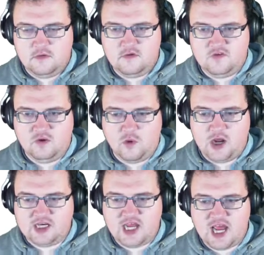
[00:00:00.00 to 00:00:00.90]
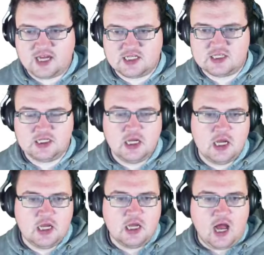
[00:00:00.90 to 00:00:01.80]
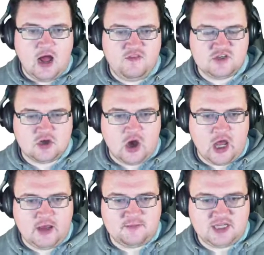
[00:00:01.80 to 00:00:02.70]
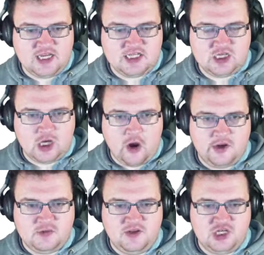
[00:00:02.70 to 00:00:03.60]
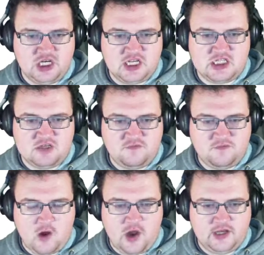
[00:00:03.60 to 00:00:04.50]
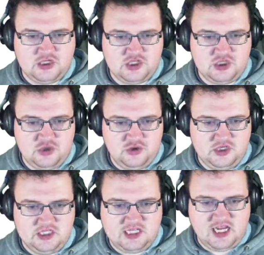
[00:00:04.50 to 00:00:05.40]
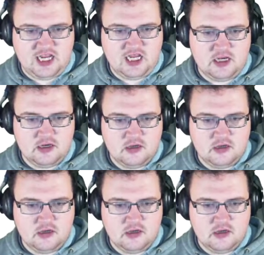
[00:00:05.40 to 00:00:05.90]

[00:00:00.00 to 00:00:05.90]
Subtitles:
dy dx. Other times it's going to be just fine. Just do d